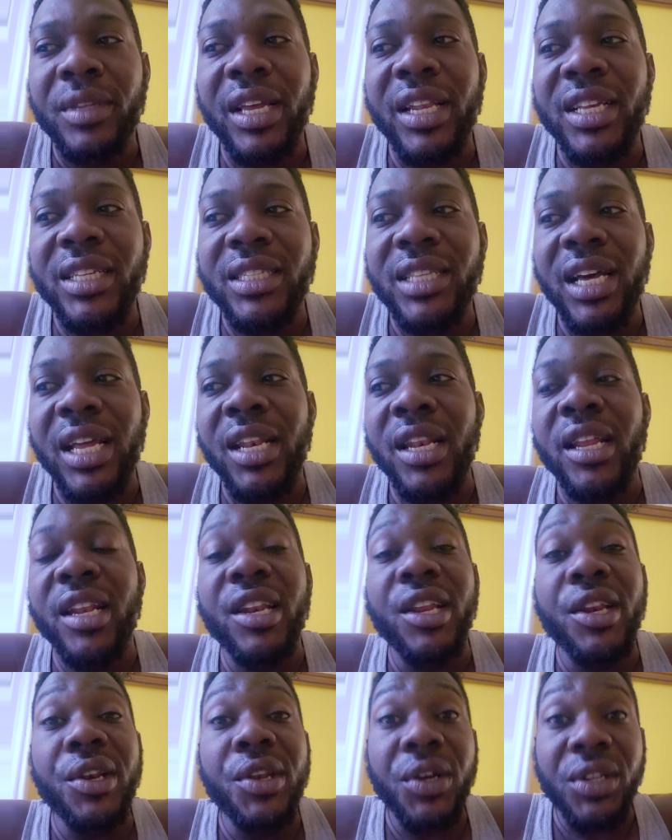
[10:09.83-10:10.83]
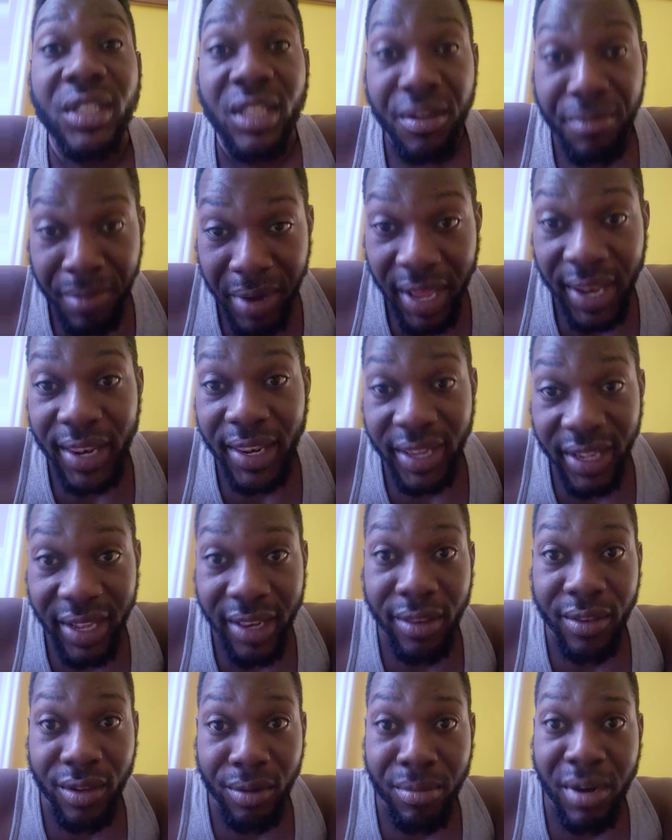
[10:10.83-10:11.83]
Understand? The dirty man
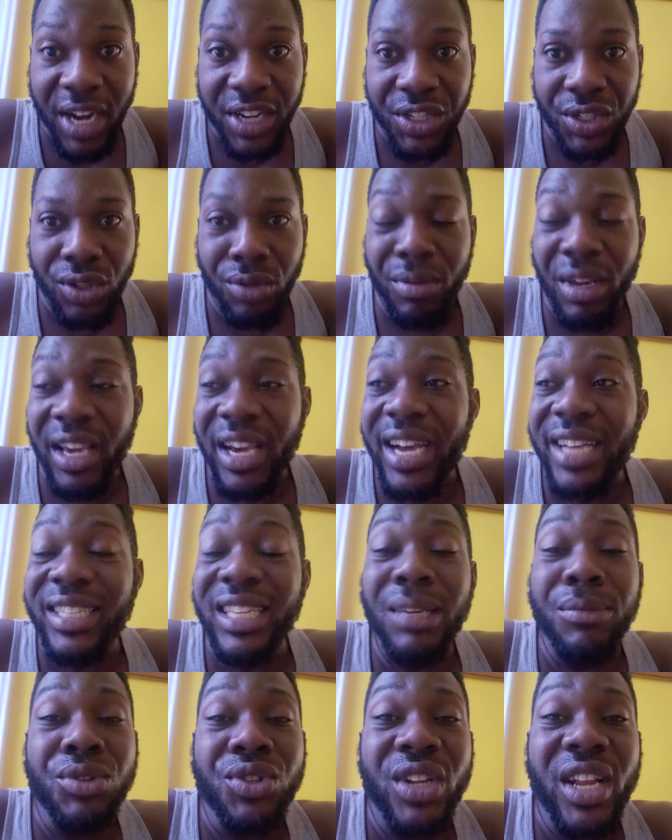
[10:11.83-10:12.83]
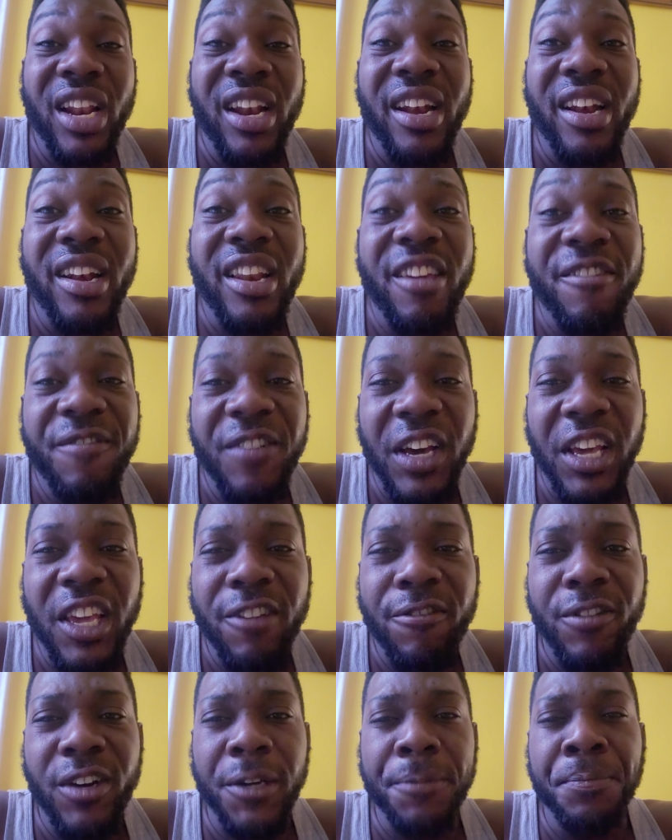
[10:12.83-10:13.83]
need to bash too because him should have never
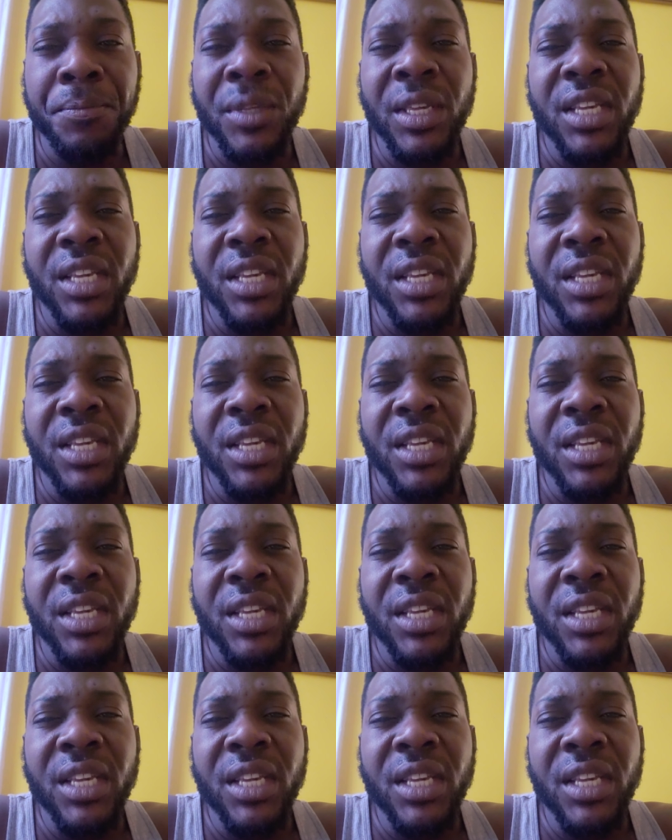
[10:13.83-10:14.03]
ever